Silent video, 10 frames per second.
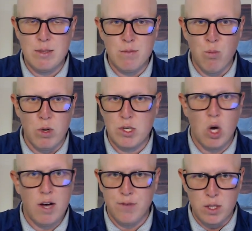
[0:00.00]
was
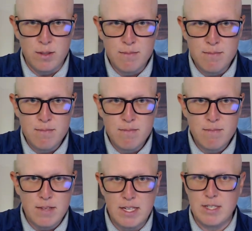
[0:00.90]
awful.
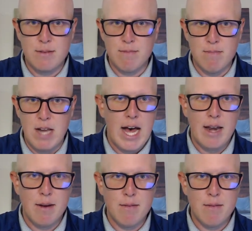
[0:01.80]
He's not